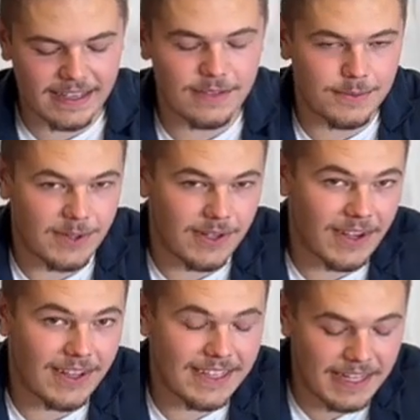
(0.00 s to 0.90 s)
as we will
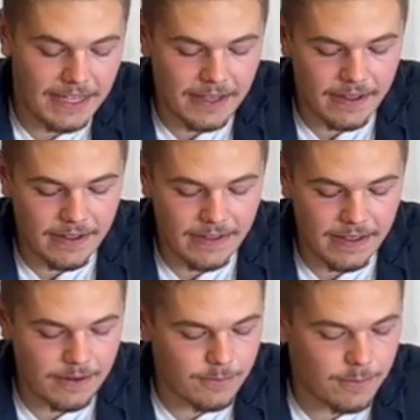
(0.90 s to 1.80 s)
call it.
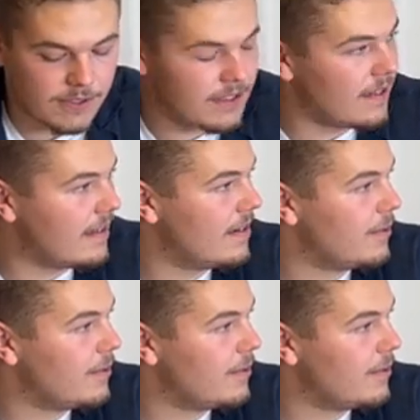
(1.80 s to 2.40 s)
And we'll start there.